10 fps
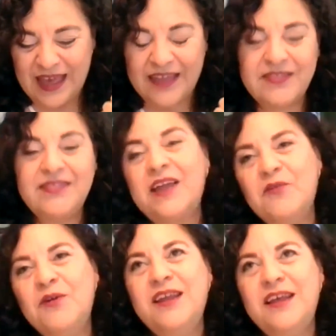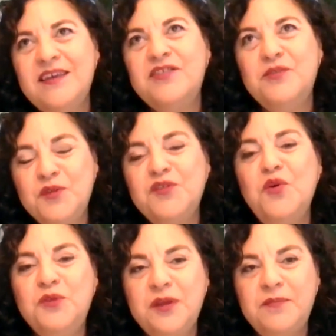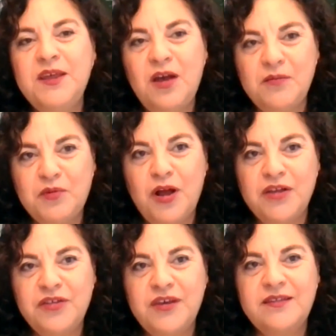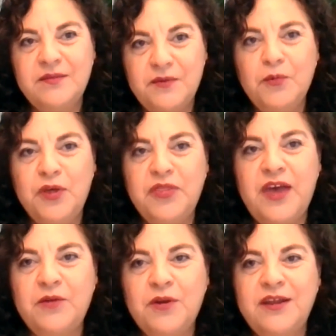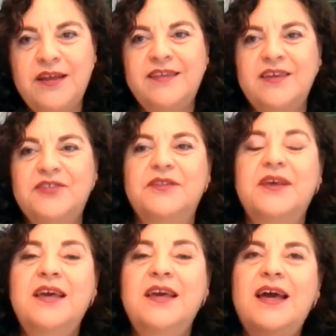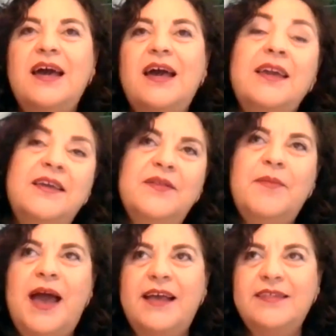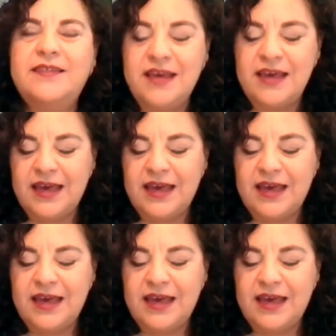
And that organization was known to bid on projects with that organization in the past.